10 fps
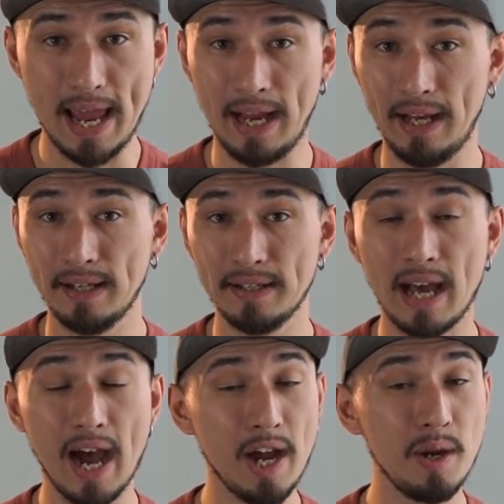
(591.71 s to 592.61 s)
and
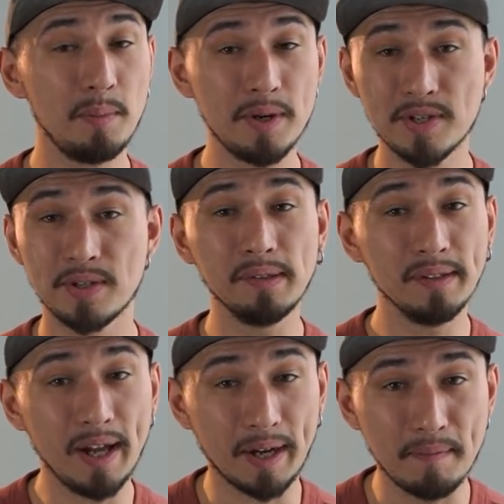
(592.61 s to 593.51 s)
I wish you
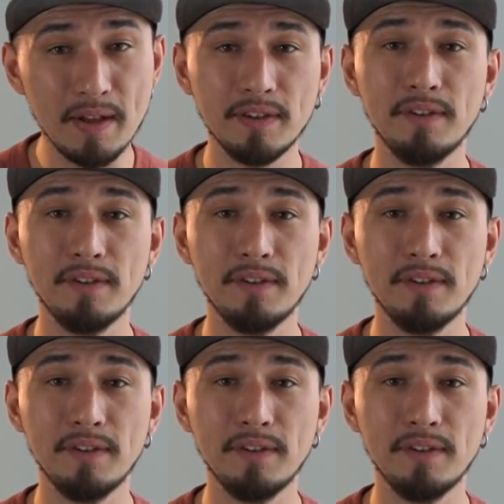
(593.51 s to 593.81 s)
luck.